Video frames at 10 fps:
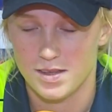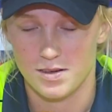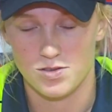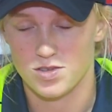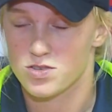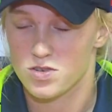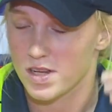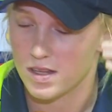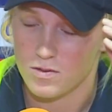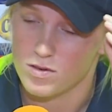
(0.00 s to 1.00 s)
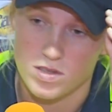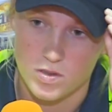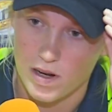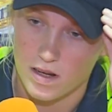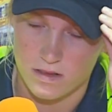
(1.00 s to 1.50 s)
they're just trying to get the runs as
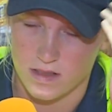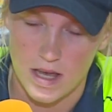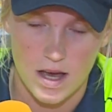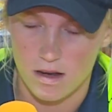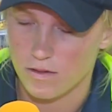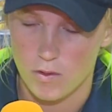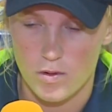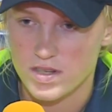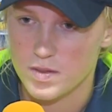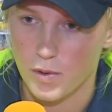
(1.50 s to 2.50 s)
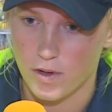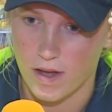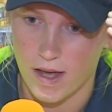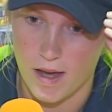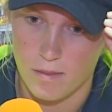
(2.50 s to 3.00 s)
quickly as they can, of course, but
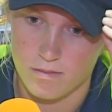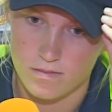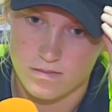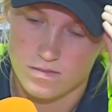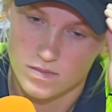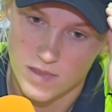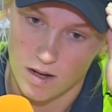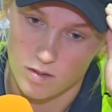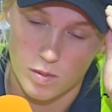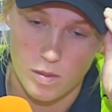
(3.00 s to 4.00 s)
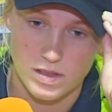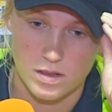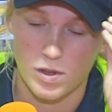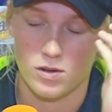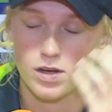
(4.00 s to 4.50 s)
we probably
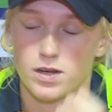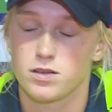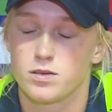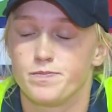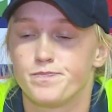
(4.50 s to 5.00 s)
didn't bowl great either.